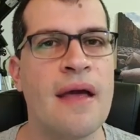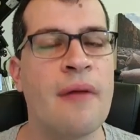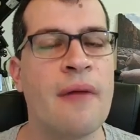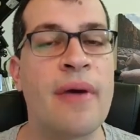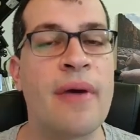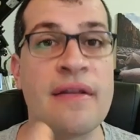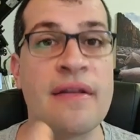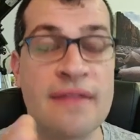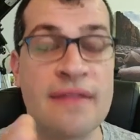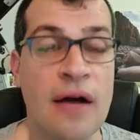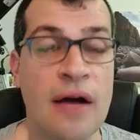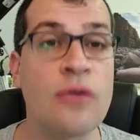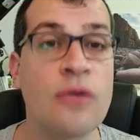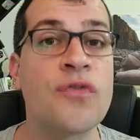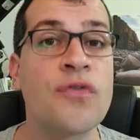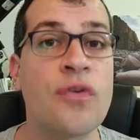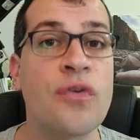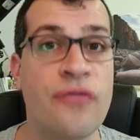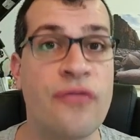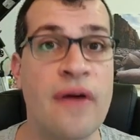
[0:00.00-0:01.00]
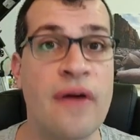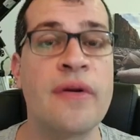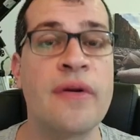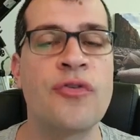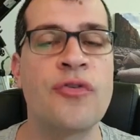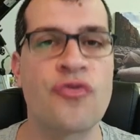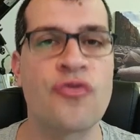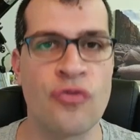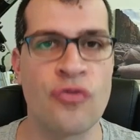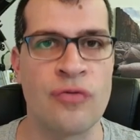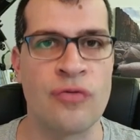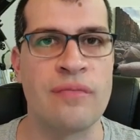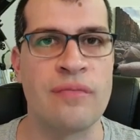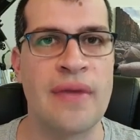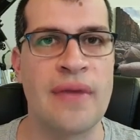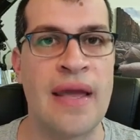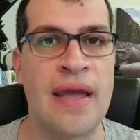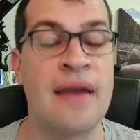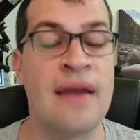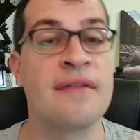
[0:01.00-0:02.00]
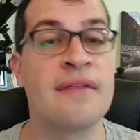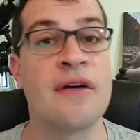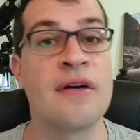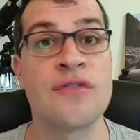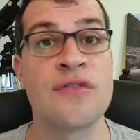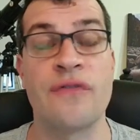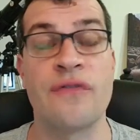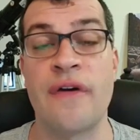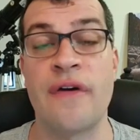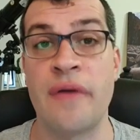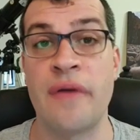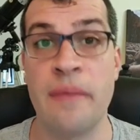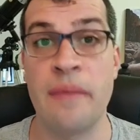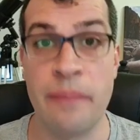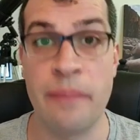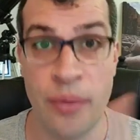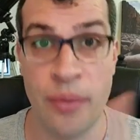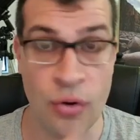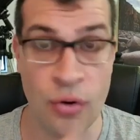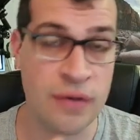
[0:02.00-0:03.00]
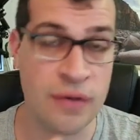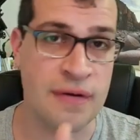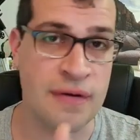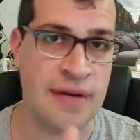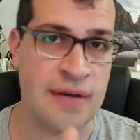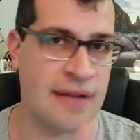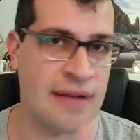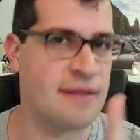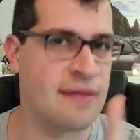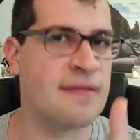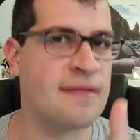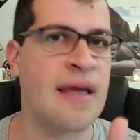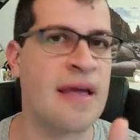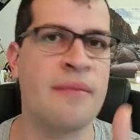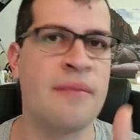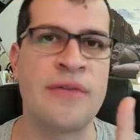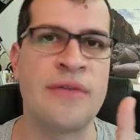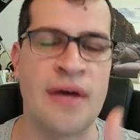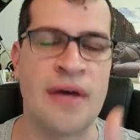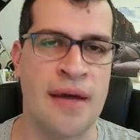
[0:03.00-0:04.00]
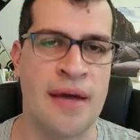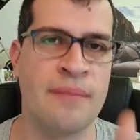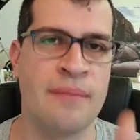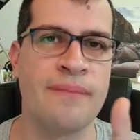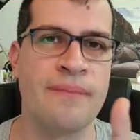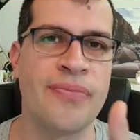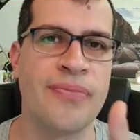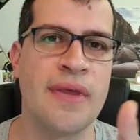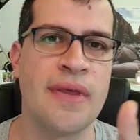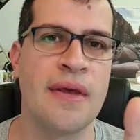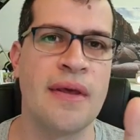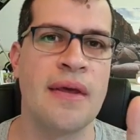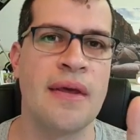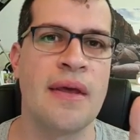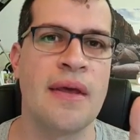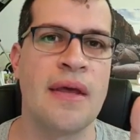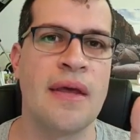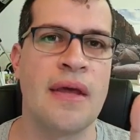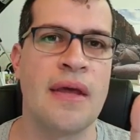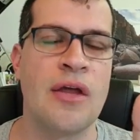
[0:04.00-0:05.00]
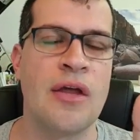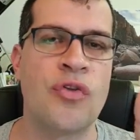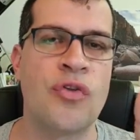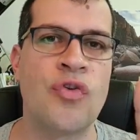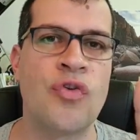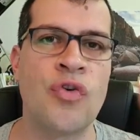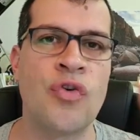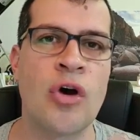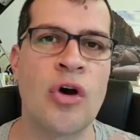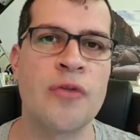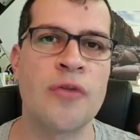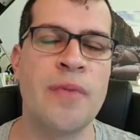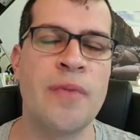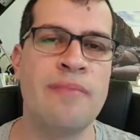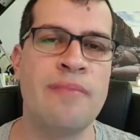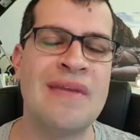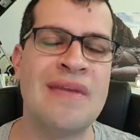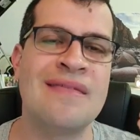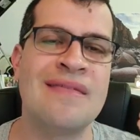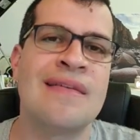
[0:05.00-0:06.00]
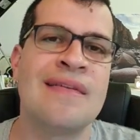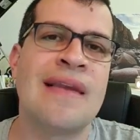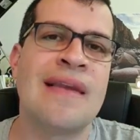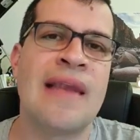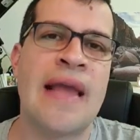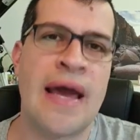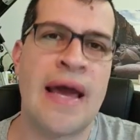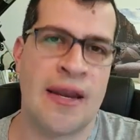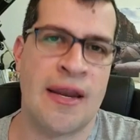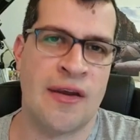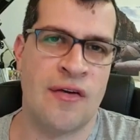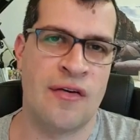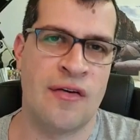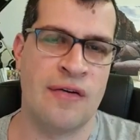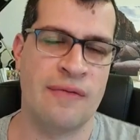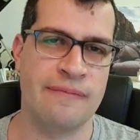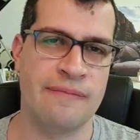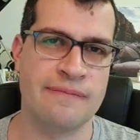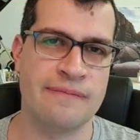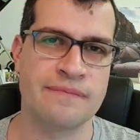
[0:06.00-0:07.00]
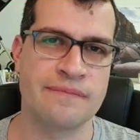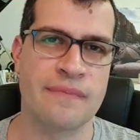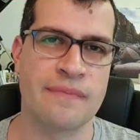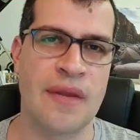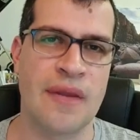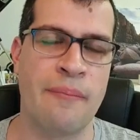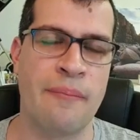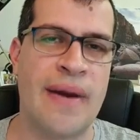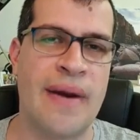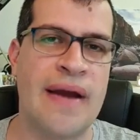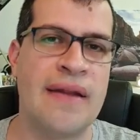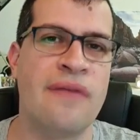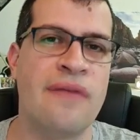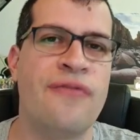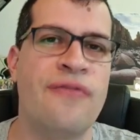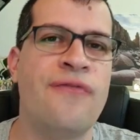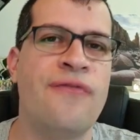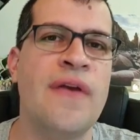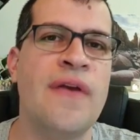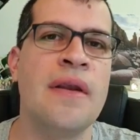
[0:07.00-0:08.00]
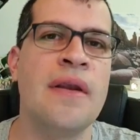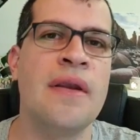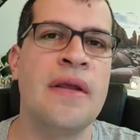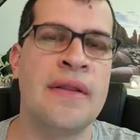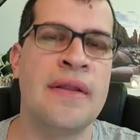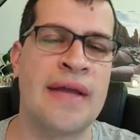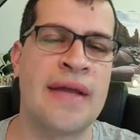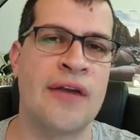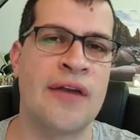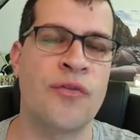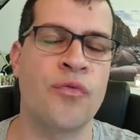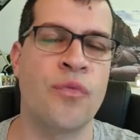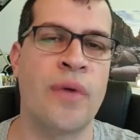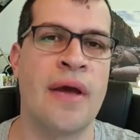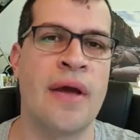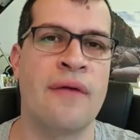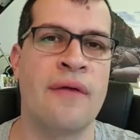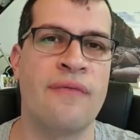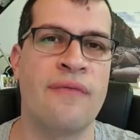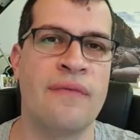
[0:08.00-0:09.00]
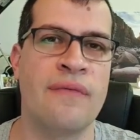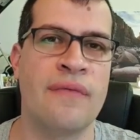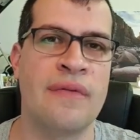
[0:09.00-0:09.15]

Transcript: But it's also very true, and it's also very important at the same time, to not be misled by the feeling that we're